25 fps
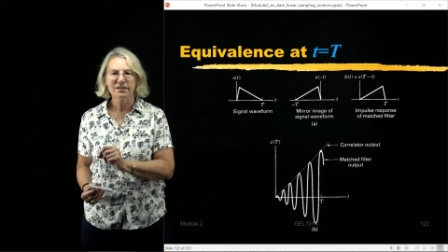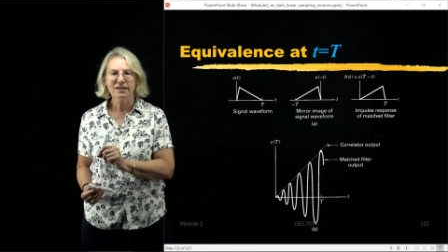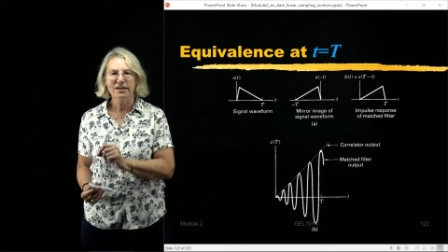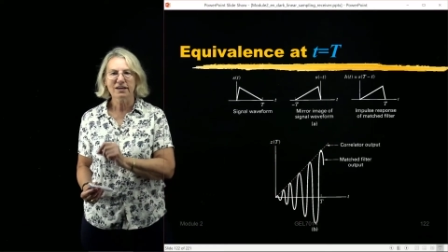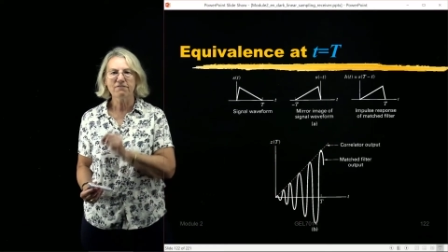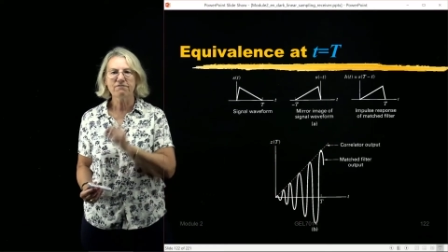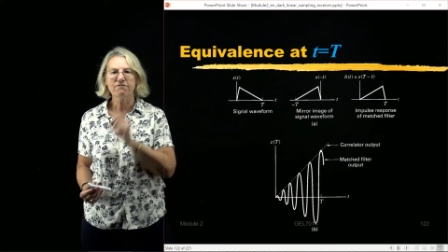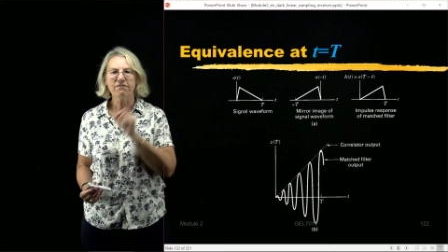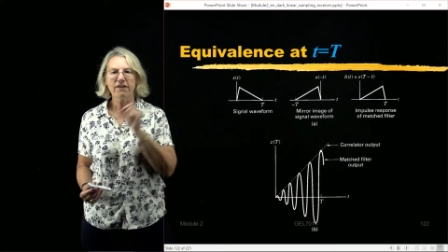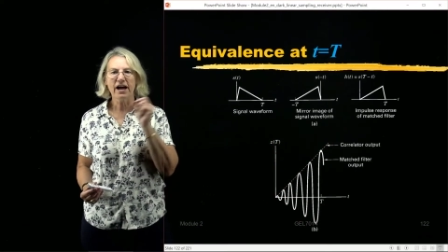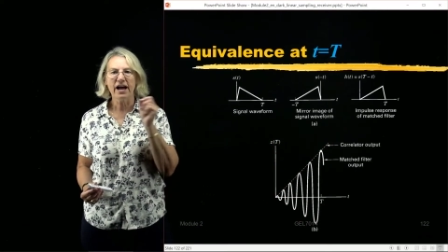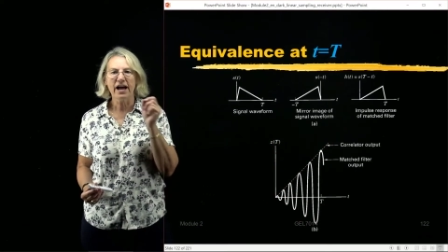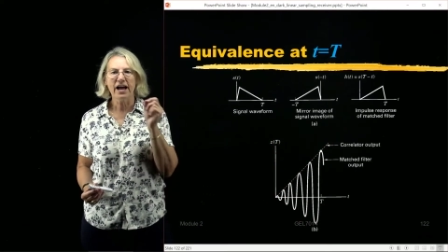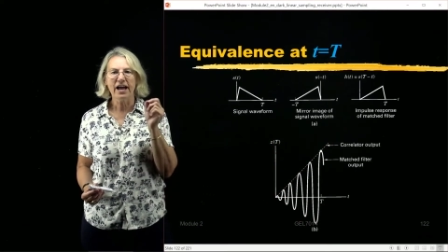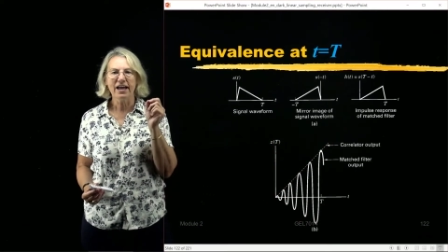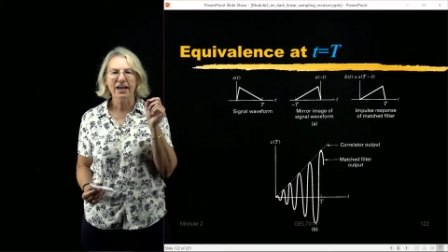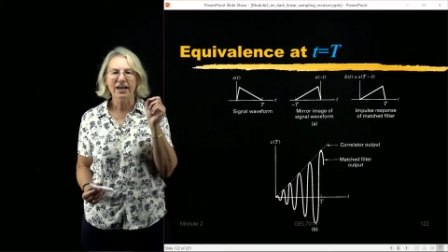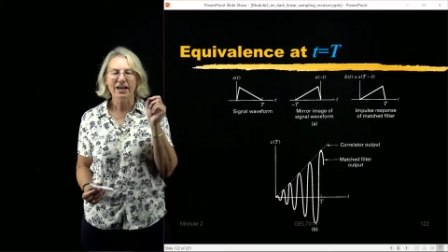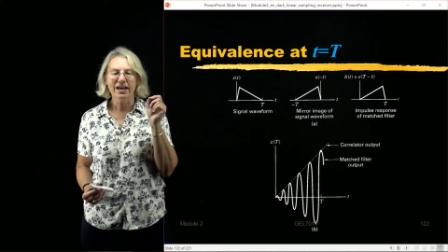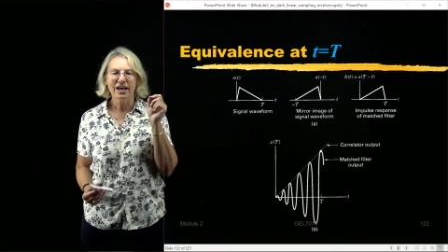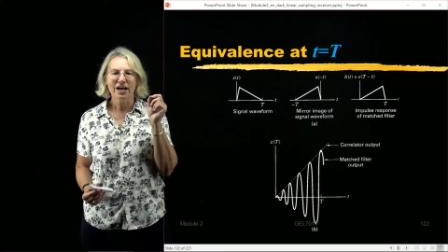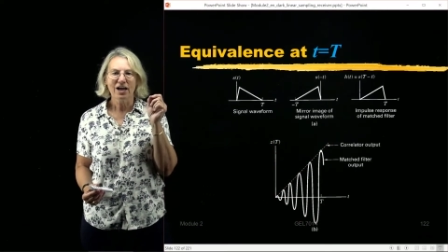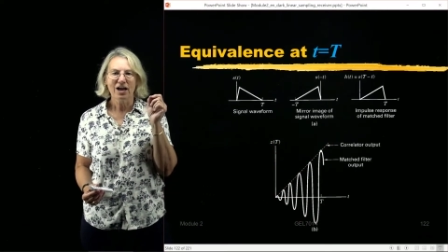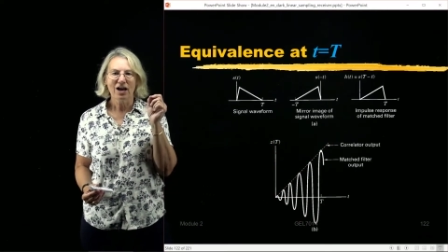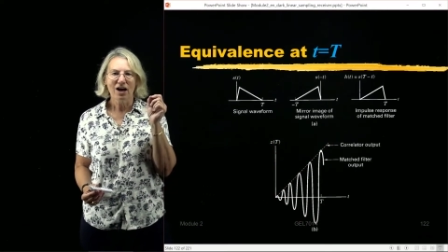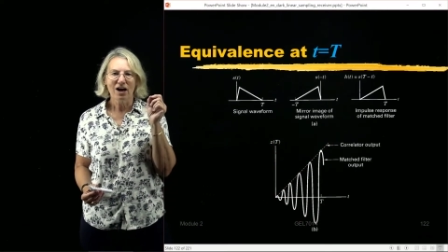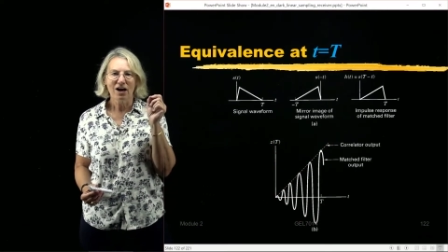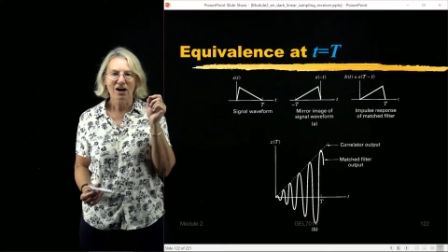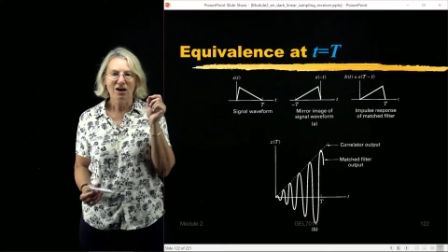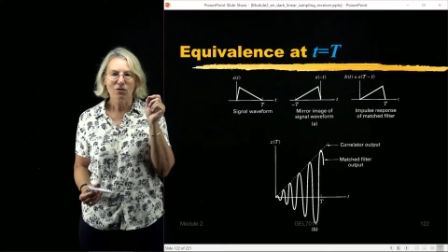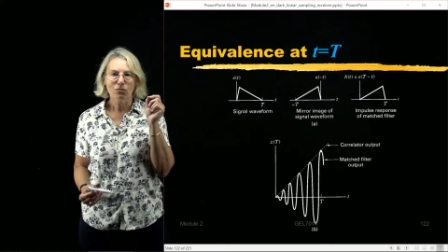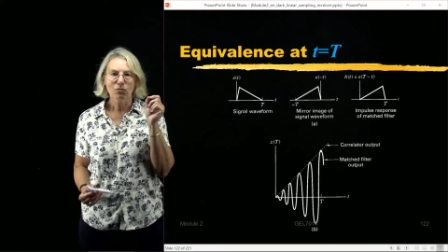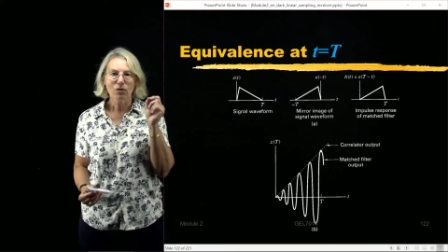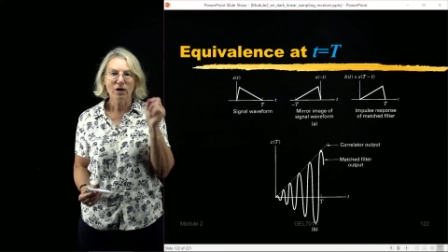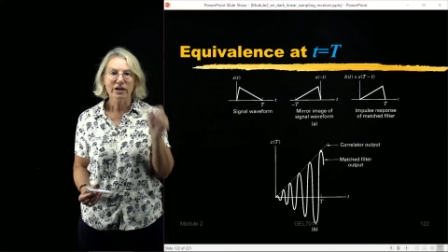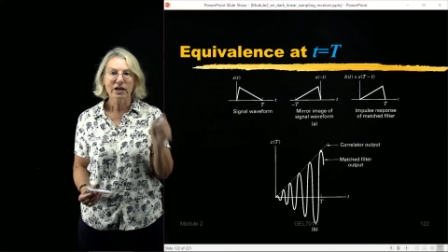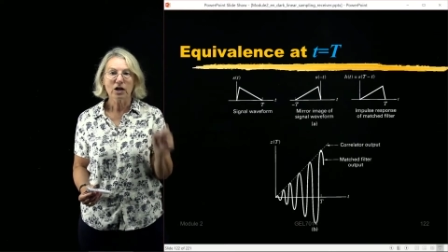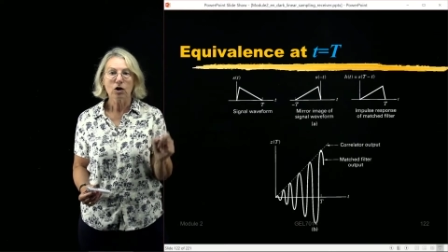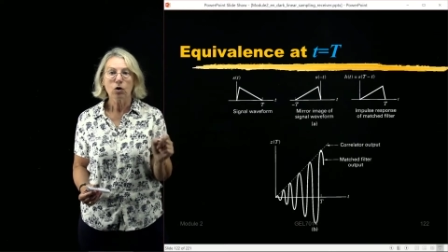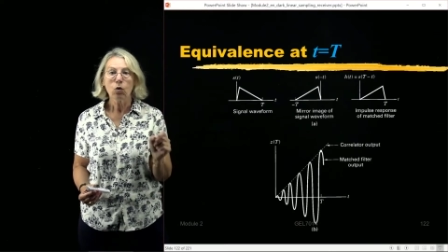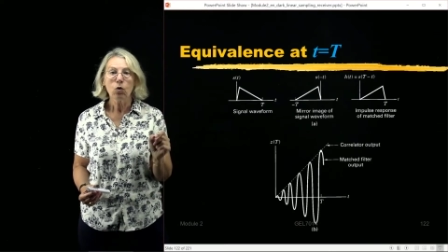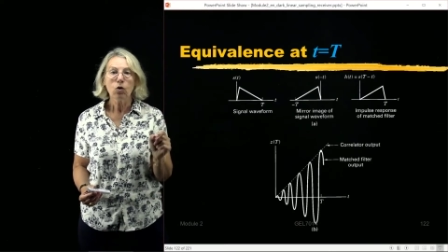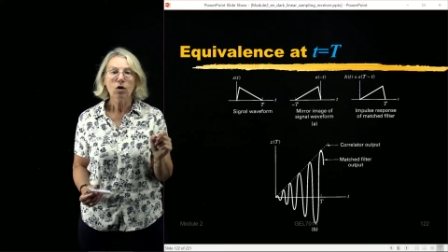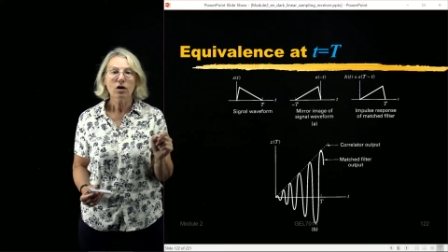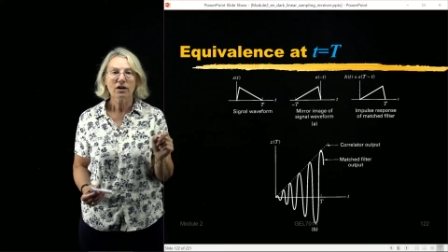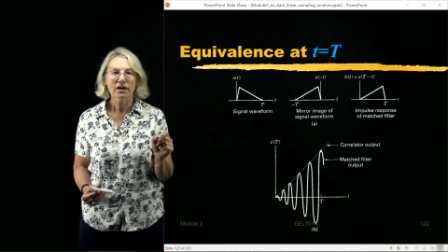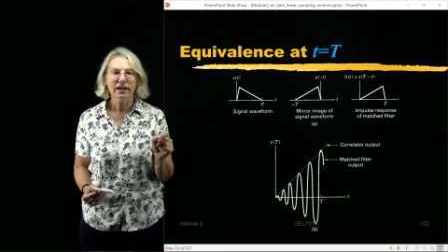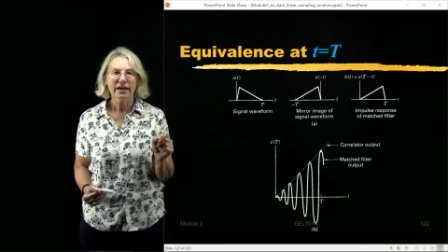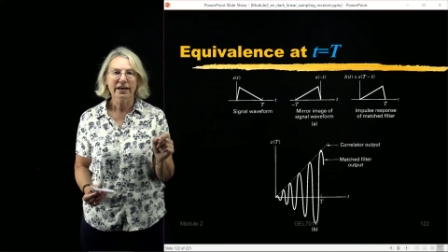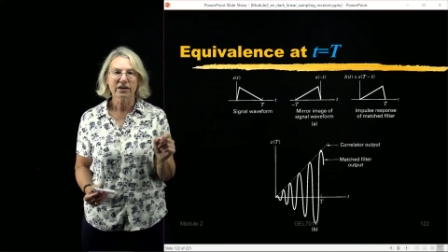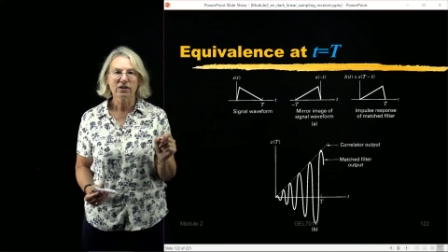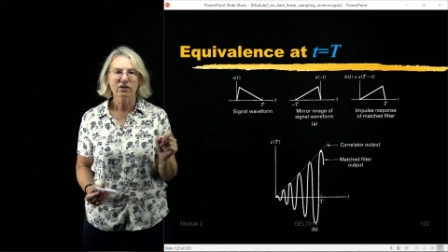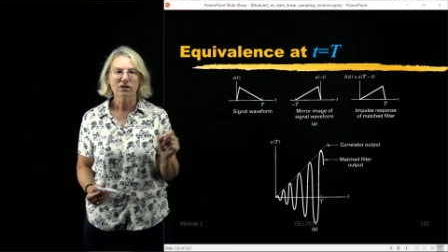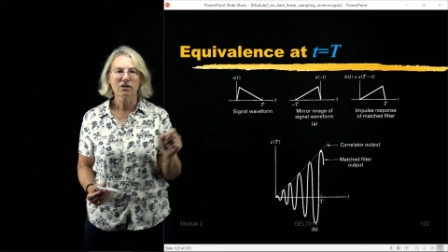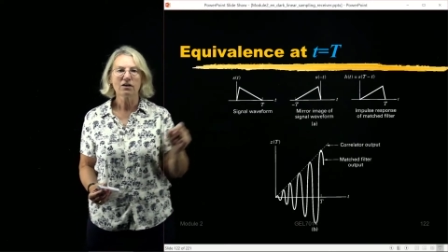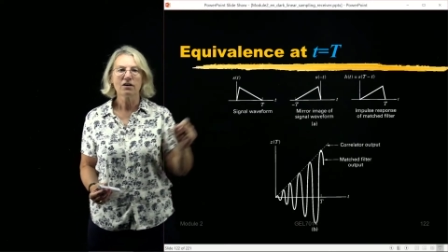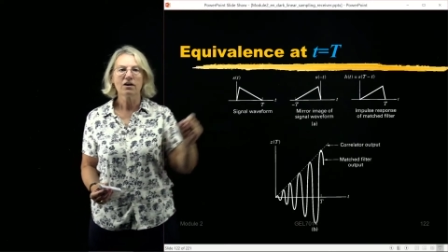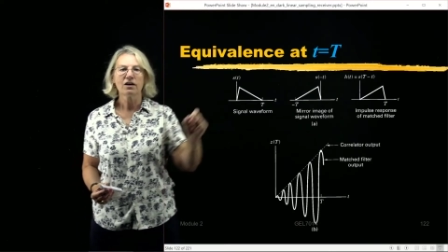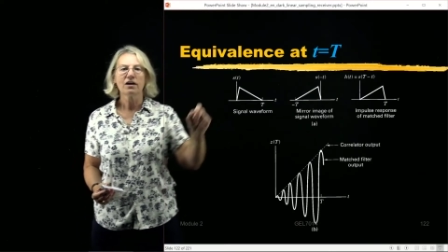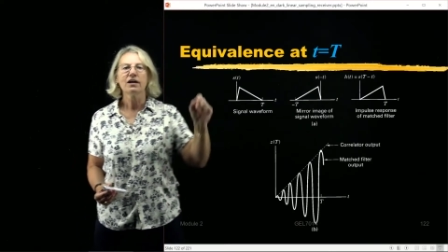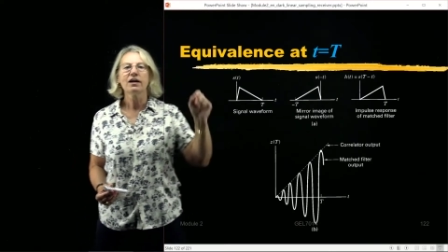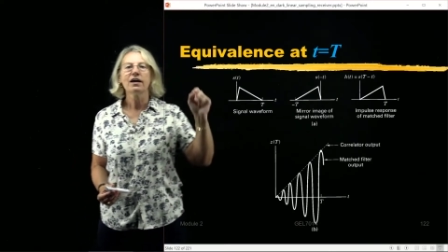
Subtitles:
if I run a correlator